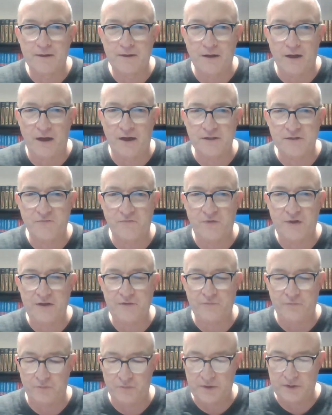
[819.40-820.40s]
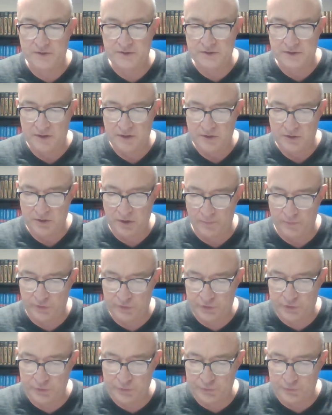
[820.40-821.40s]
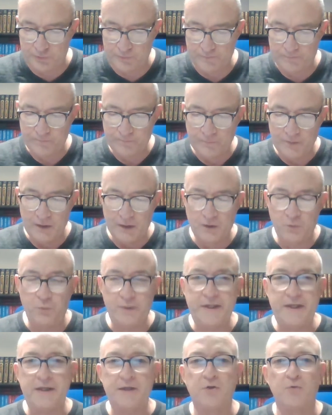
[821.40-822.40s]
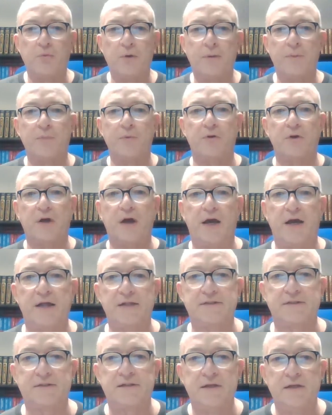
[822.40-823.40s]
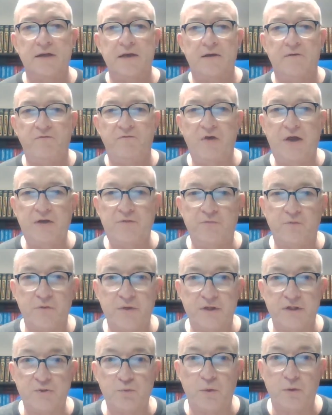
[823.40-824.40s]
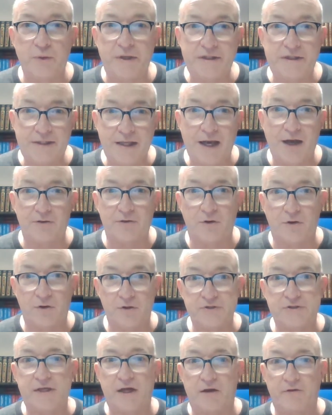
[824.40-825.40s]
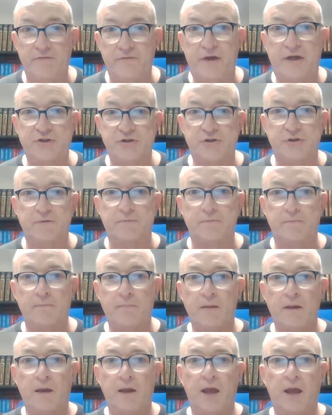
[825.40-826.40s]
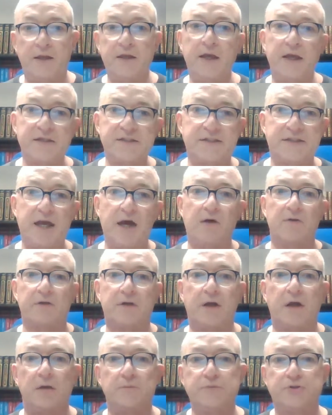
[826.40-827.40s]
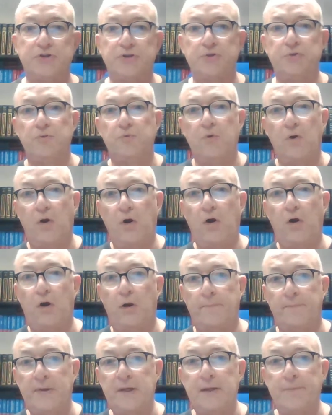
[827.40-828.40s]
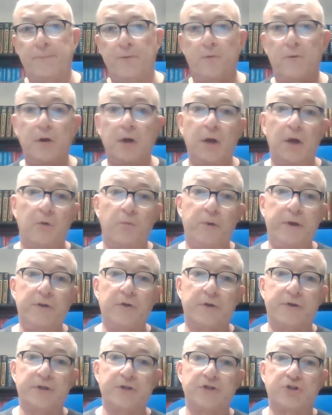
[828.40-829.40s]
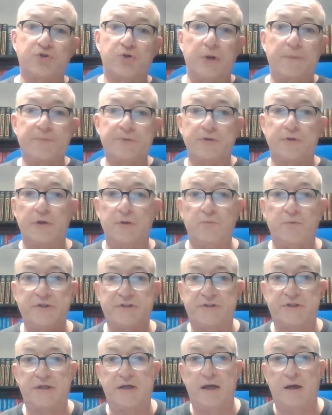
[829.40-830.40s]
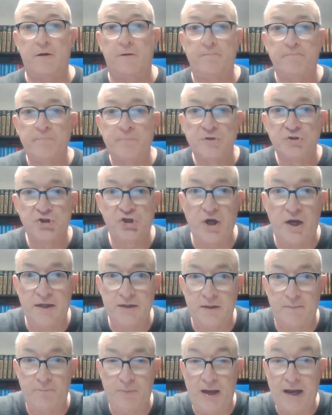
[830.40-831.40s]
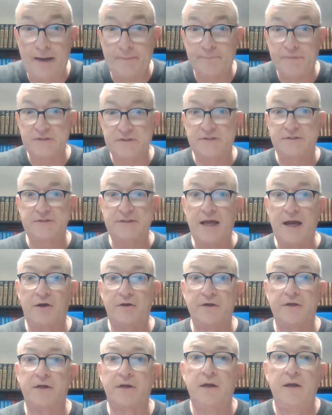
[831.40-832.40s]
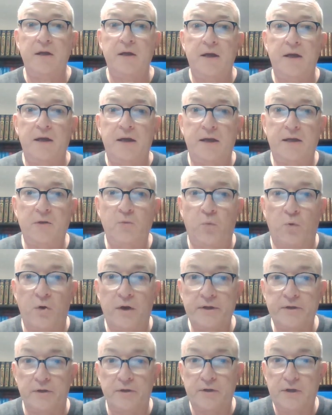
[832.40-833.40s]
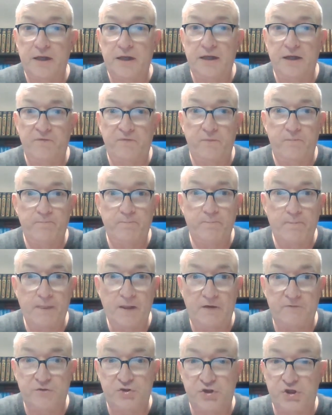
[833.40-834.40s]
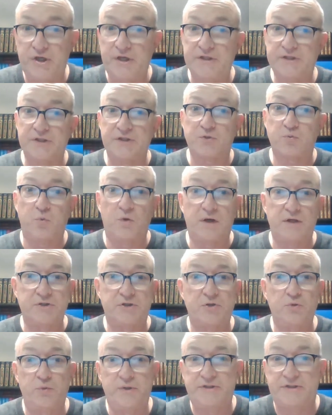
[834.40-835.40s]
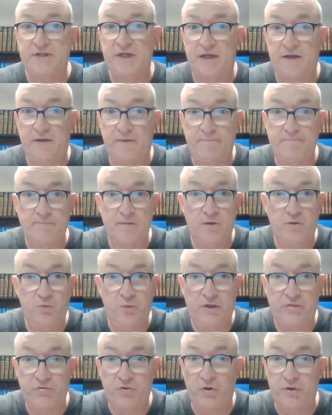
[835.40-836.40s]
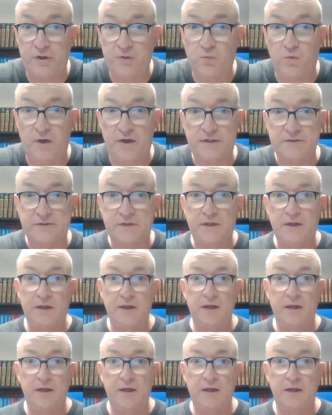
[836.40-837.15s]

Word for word: God's faithfulness. Number two, we need to remember God's faithfulness when we doubt our salvation. And yes, doubt comes to all people. We look in scripture and we see how John the Baptist doubted and he wondered if if Jesus was who he said who he thought he was.